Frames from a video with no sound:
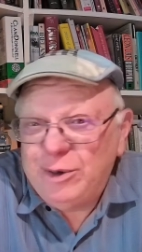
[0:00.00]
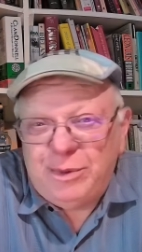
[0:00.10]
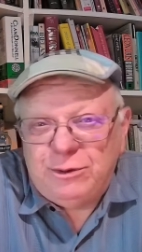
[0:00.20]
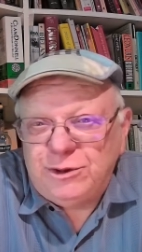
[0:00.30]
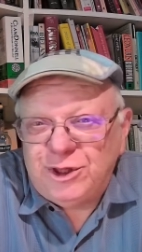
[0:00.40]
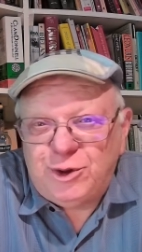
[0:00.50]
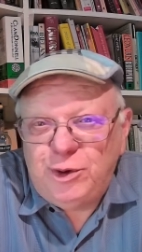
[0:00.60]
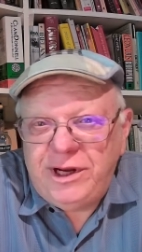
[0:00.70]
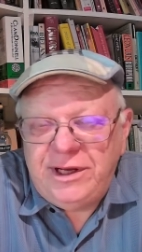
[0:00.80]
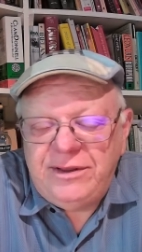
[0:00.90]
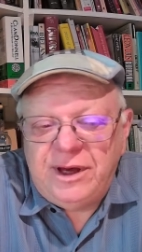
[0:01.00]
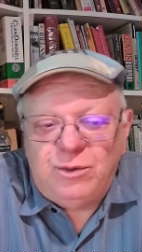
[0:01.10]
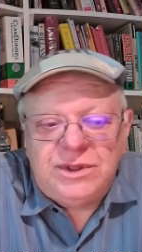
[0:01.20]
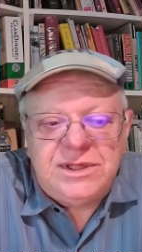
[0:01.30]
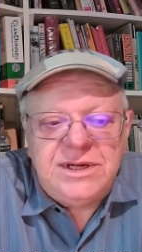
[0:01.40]
But it was a treaty
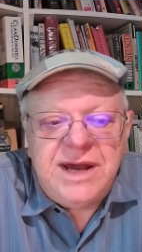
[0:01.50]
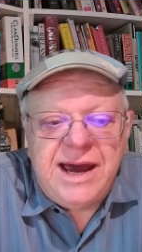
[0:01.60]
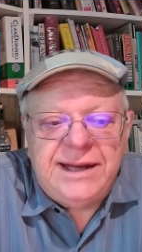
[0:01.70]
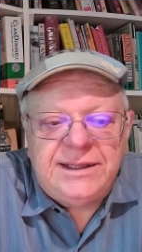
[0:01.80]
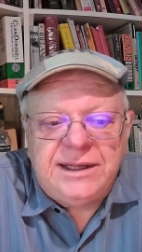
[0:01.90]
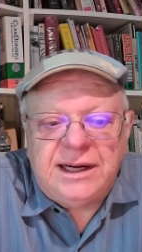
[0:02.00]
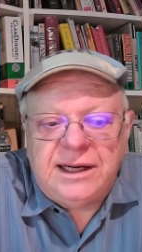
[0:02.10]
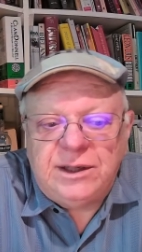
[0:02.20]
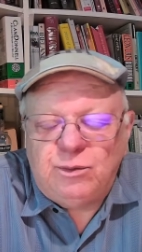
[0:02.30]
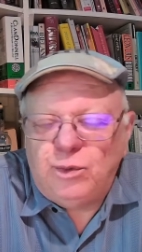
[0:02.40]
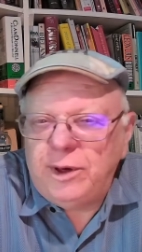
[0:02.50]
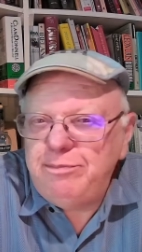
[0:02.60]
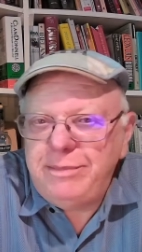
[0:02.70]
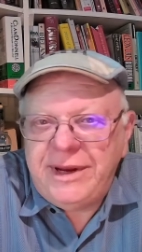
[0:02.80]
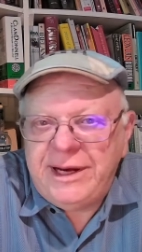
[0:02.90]
that was not what
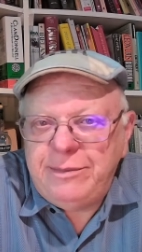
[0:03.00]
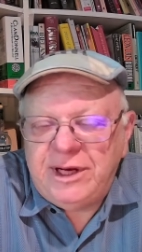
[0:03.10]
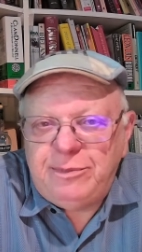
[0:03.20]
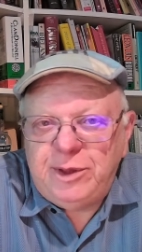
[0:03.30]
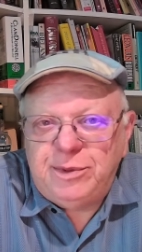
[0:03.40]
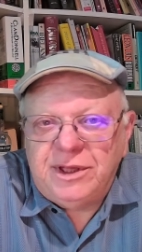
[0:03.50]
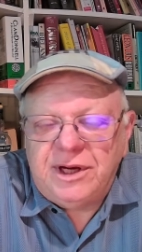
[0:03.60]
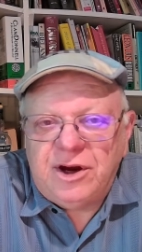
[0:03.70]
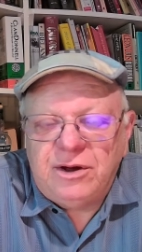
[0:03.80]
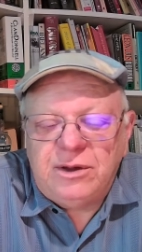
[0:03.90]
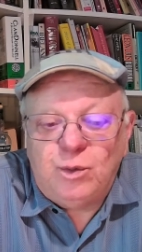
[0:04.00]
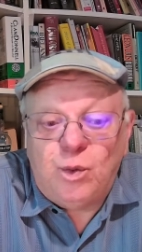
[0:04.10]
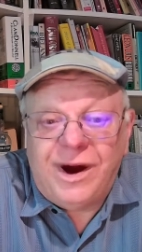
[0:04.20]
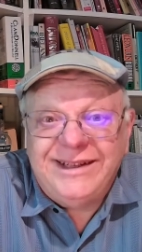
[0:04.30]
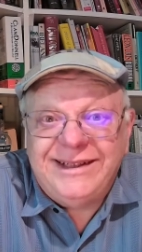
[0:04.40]
many people in
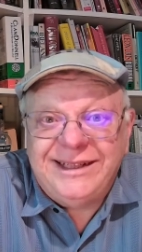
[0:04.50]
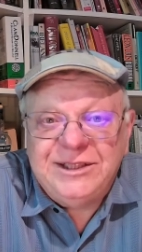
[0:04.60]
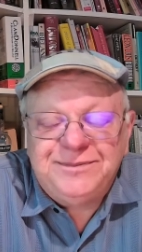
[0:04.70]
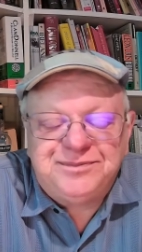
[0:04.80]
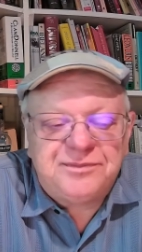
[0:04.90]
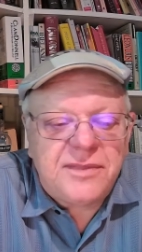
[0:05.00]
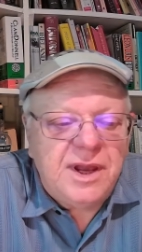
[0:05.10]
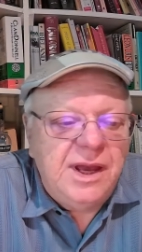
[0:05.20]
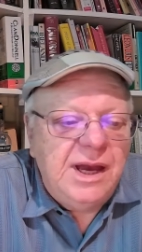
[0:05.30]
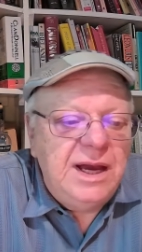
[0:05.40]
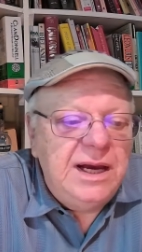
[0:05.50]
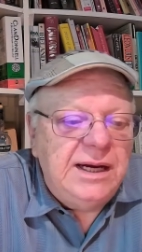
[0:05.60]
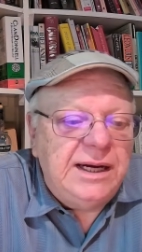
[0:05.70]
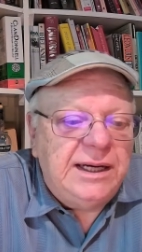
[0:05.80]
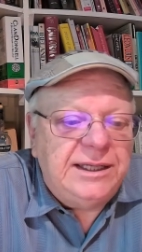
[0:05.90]
Ireland wanted.
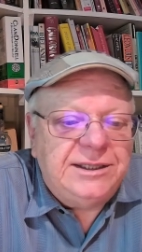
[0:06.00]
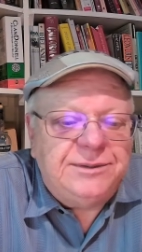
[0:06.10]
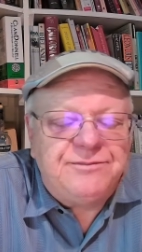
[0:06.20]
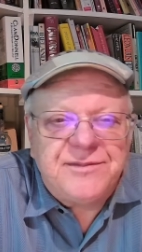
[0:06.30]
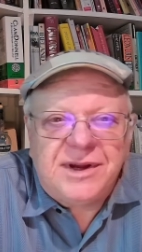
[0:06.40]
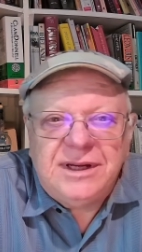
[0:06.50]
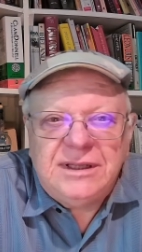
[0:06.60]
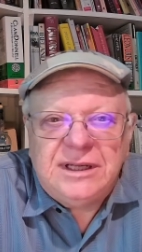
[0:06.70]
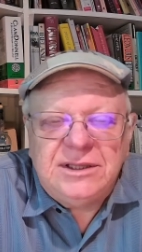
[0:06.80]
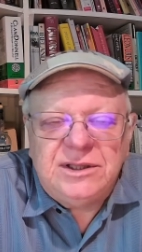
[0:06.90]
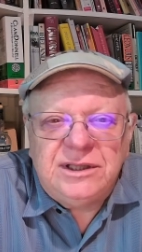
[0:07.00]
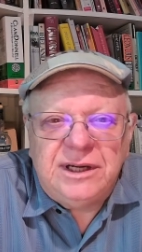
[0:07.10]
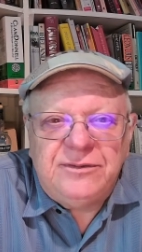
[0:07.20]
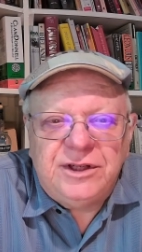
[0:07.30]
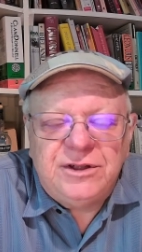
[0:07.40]
Because
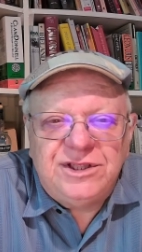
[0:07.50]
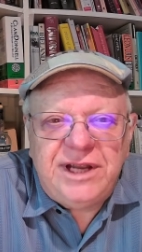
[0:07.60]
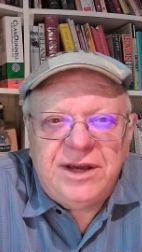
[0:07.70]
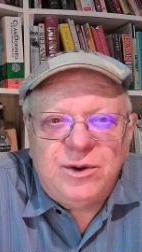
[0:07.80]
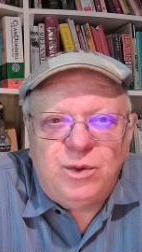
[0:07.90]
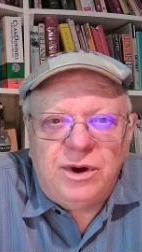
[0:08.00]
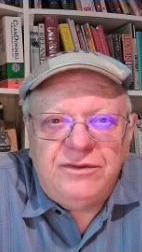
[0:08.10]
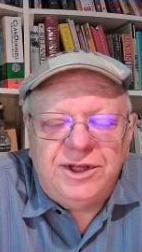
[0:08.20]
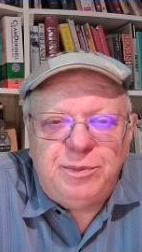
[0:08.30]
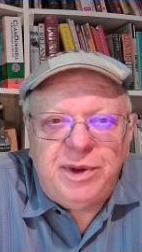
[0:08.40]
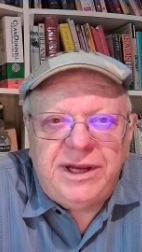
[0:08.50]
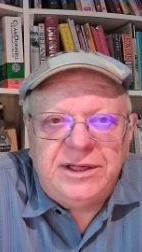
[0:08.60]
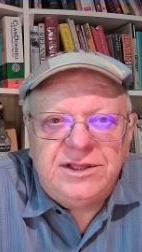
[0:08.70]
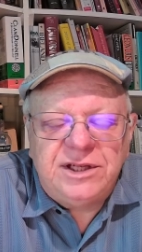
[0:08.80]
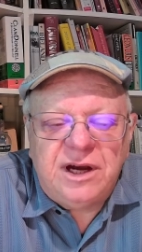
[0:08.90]
you have to understand, the War of
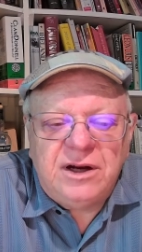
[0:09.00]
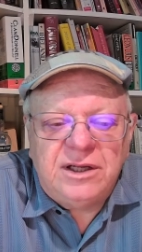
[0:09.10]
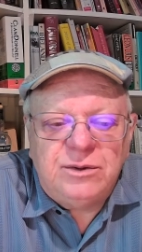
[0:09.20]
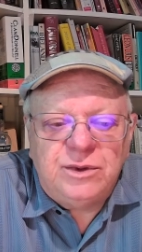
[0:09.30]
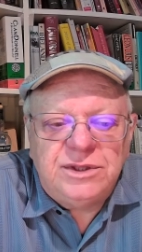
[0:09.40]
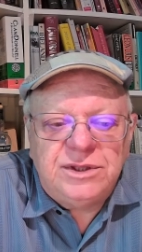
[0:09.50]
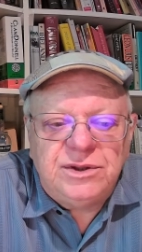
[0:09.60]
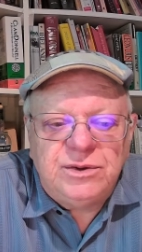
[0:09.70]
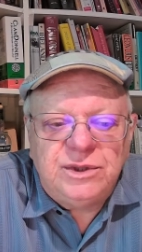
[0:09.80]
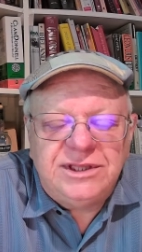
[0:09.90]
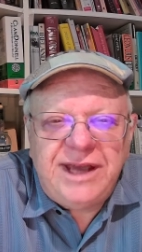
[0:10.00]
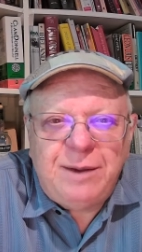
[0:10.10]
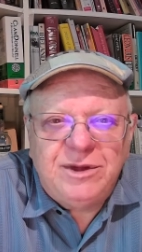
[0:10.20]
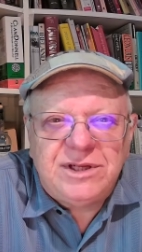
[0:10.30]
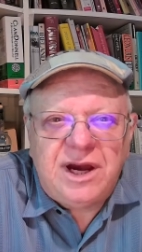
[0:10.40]
Independence in Ireland was to
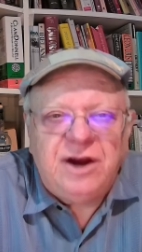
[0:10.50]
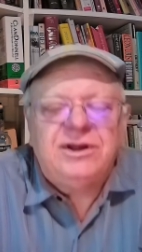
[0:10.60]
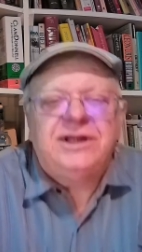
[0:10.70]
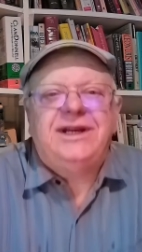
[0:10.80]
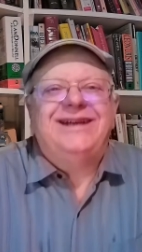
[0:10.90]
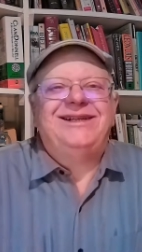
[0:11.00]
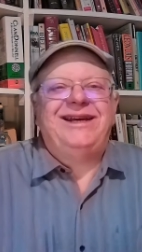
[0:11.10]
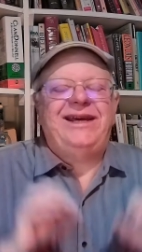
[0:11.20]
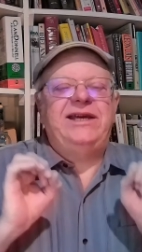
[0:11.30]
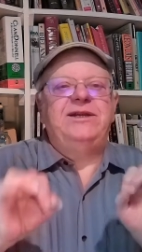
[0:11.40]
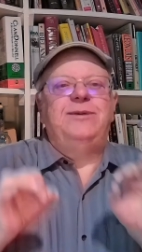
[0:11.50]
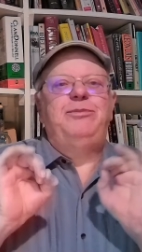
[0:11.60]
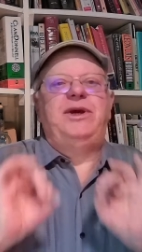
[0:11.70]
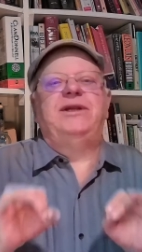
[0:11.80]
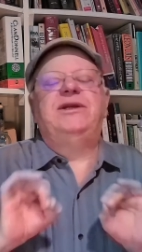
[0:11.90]
establish Ireland as an
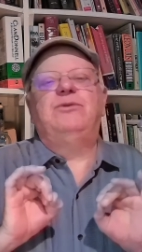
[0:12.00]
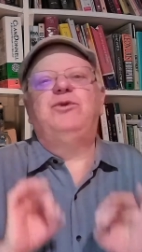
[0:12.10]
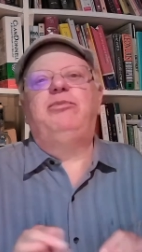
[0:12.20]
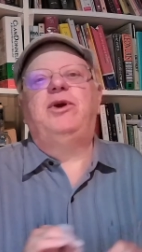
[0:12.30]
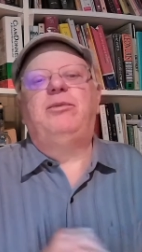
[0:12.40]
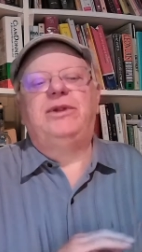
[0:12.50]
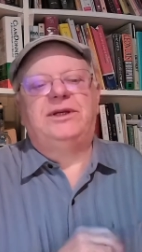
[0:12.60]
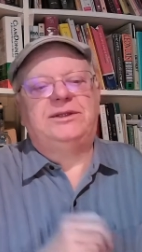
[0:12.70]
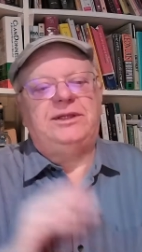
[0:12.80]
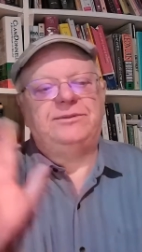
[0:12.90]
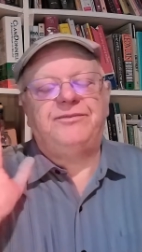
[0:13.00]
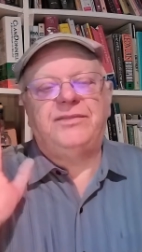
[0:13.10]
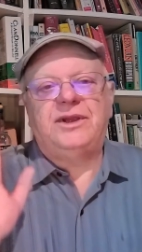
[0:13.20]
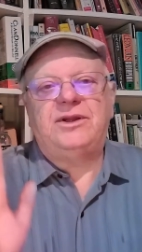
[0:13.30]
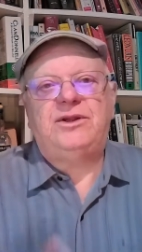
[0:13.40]
independent republic,
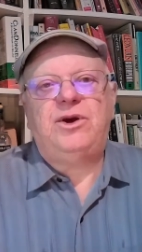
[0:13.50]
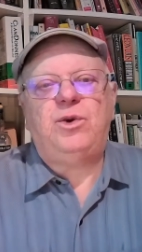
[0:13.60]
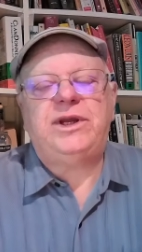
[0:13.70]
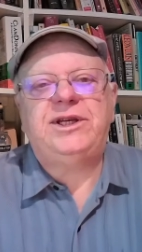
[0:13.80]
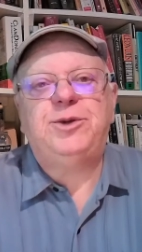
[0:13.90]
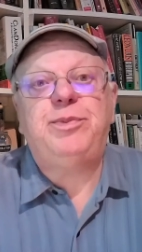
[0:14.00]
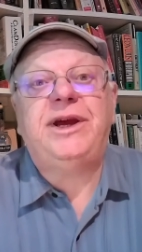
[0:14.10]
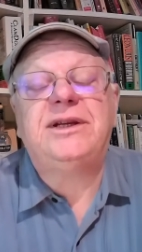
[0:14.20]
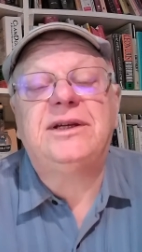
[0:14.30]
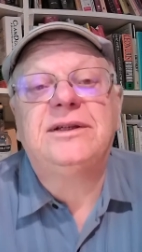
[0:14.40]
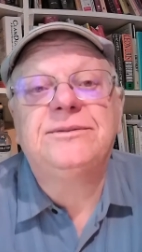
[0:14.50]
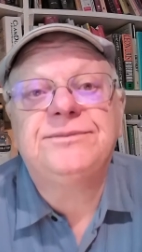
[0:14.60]
totally independent